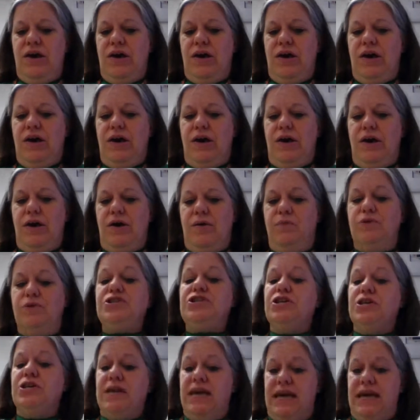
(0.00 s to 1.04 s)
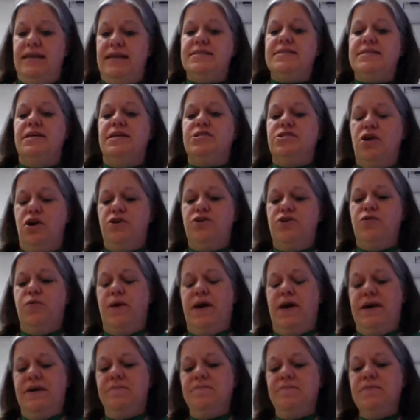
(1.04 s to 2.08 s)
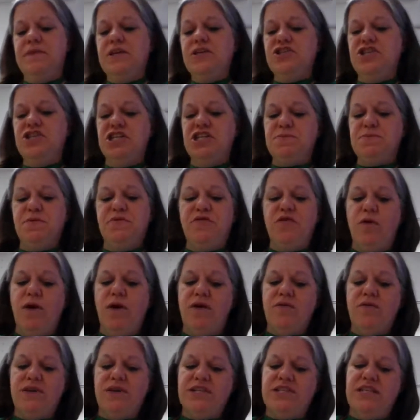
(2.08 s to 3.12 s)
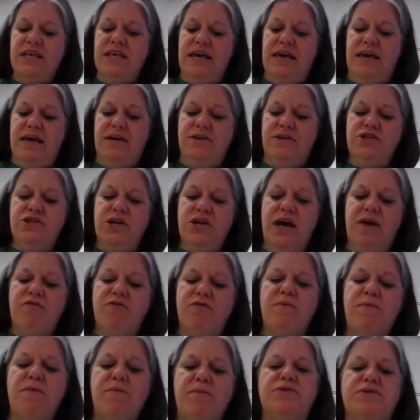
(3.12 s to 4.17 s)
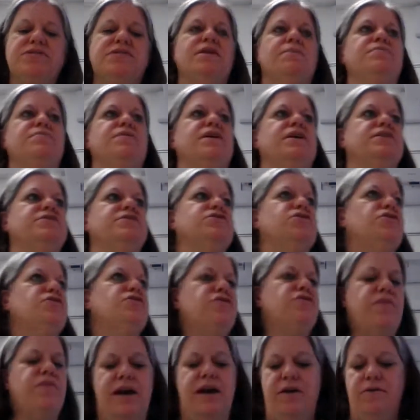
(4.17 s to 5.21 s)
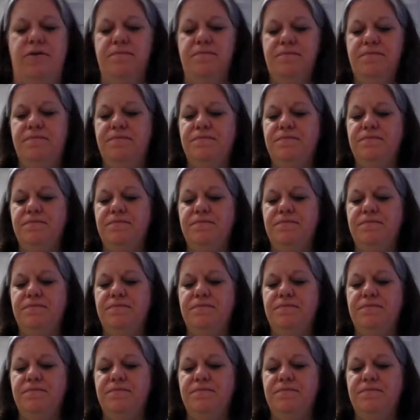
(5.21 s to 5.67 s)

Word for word: uh, we shook hands and i started away just before i reached the hedge i remembered something and turned around